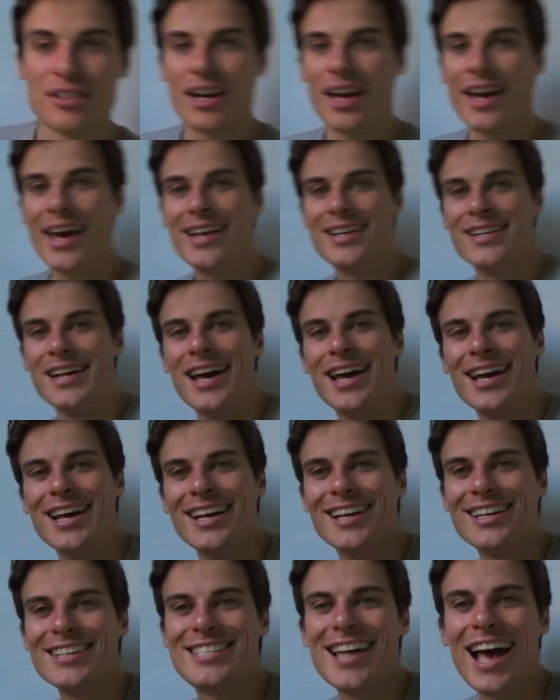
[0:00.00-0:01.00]
And
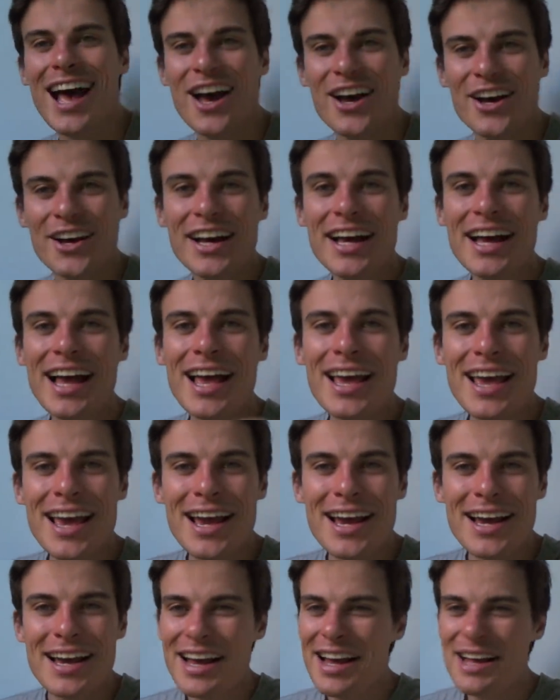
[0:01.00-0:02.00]
so,
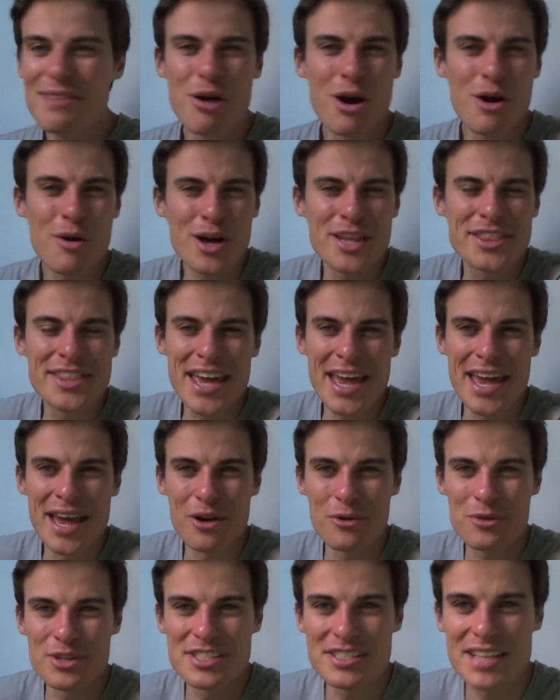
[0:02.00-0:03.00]
what the
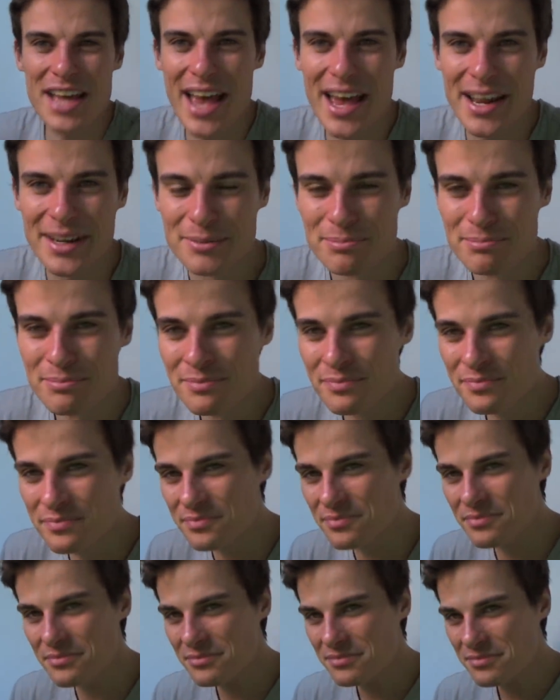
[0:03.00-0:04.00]
hell was that?
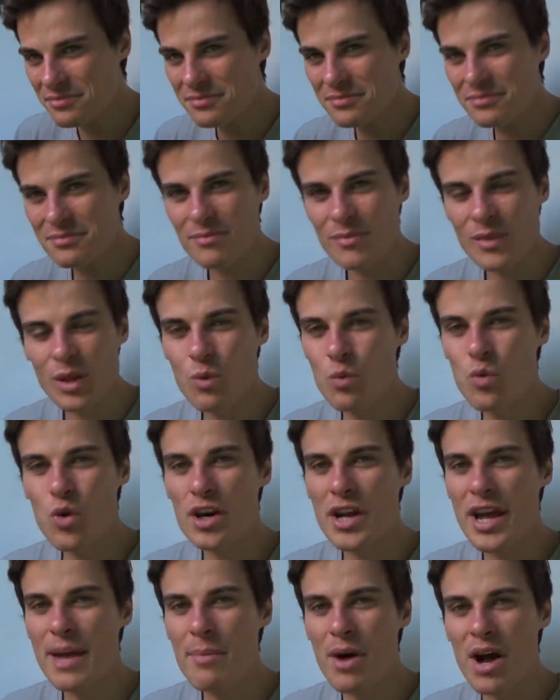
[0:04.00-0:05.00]

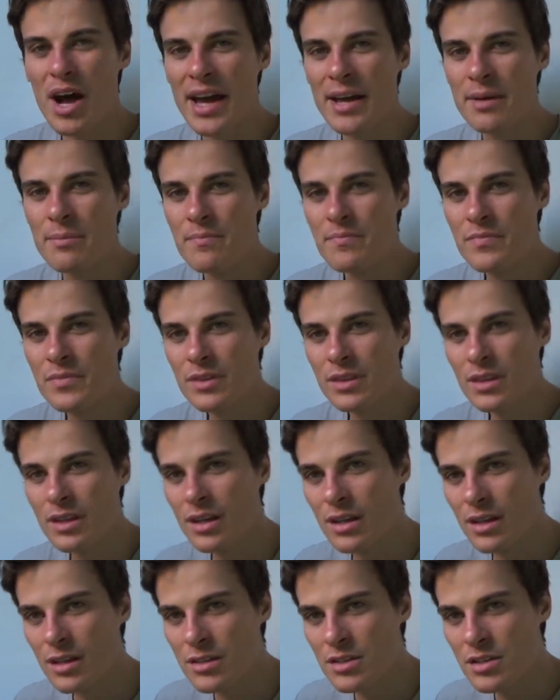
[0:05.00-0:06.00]
What am I?
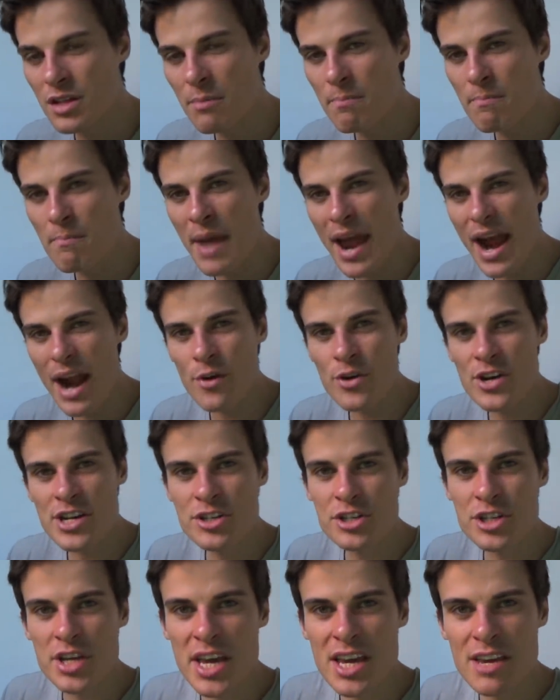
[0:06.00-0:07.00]
Some Maori
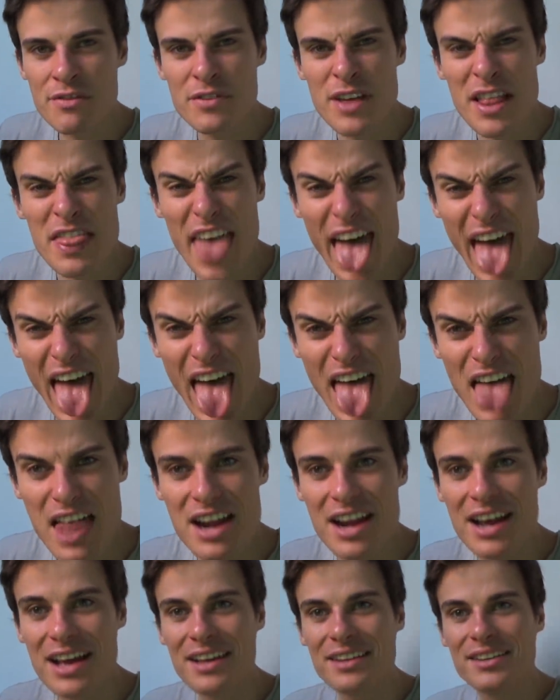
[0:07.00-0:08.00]
chief?
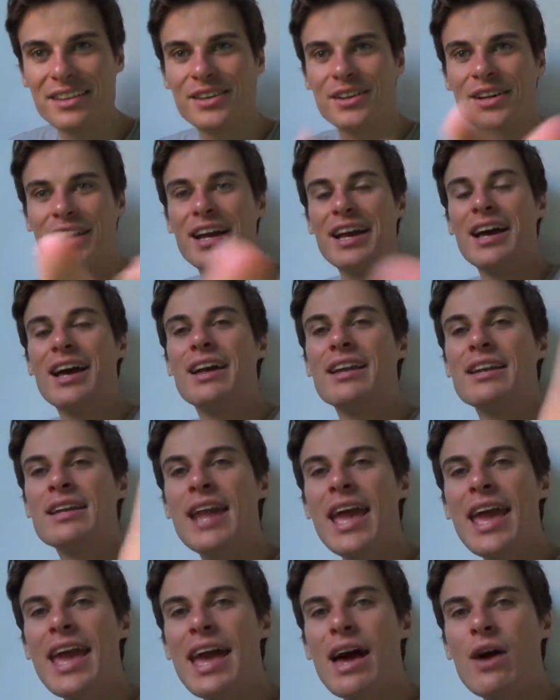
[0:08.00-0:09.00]
Look,
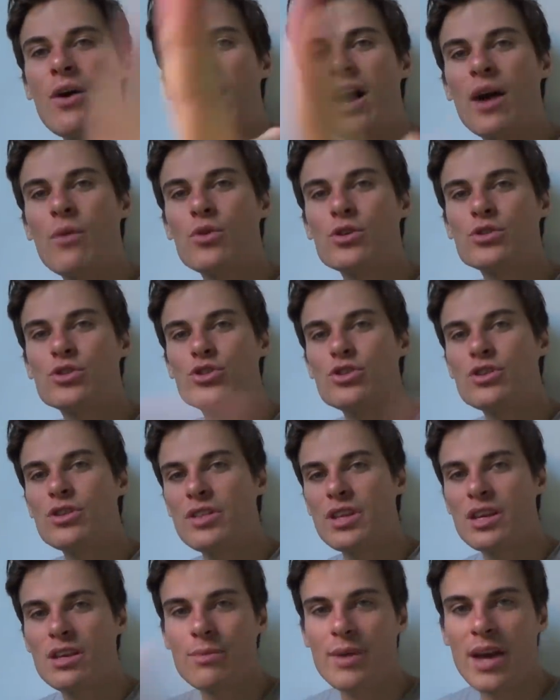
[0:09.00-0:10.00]
now I want you to
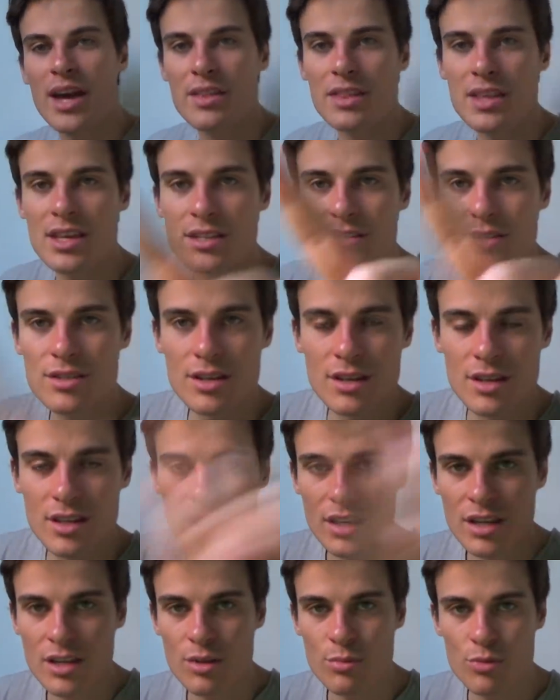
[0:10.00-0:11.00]
think about this
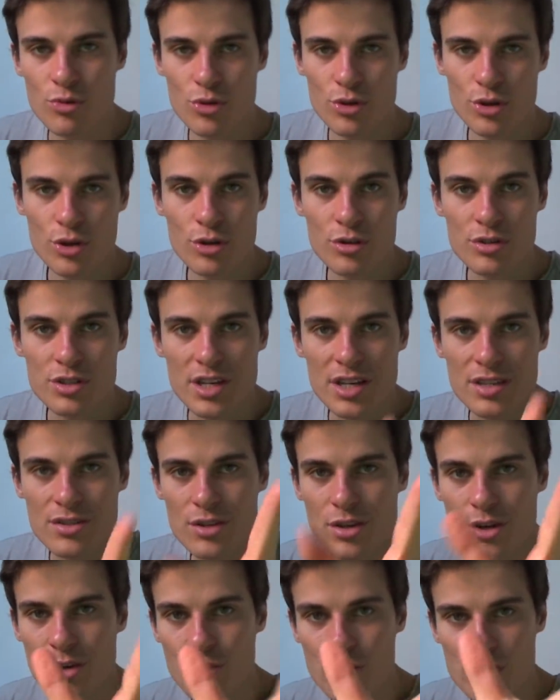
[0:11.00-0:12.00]
in the broader
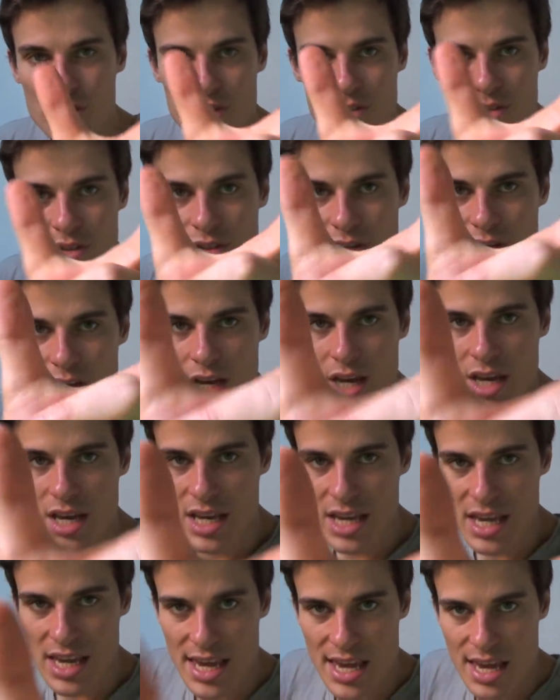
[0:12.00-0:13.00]
context, though, which is that
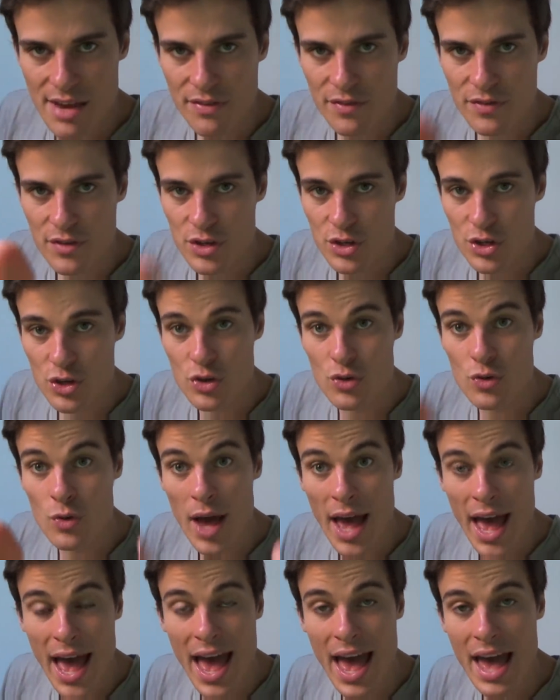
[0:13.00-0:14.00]
if you
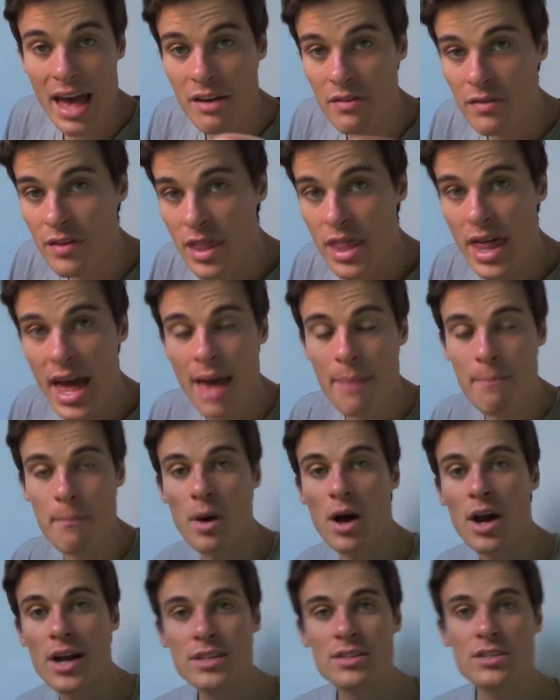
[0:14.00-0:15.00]
have that
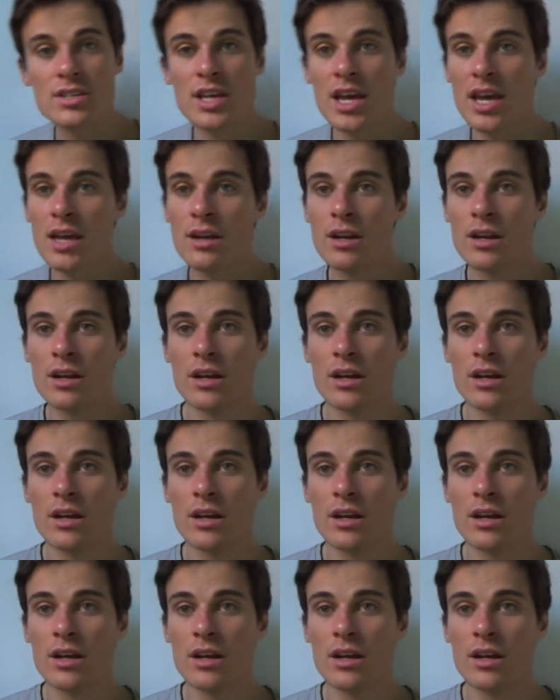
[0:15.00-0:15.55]
mindset,